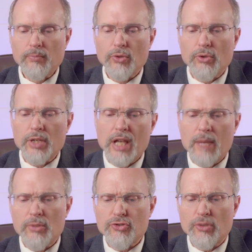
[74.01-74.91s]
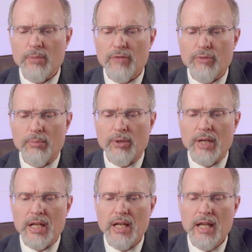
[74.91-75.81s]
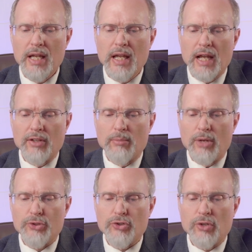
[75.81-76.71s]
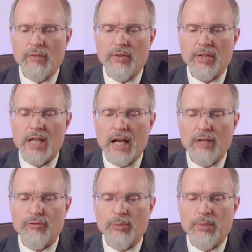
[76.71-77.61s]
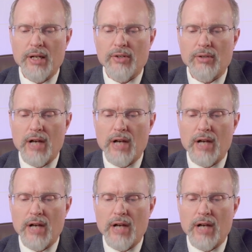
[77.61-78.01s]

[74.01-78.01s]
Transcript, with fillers: Their camels shall be for booty, and the multitude of their cattle for plunder.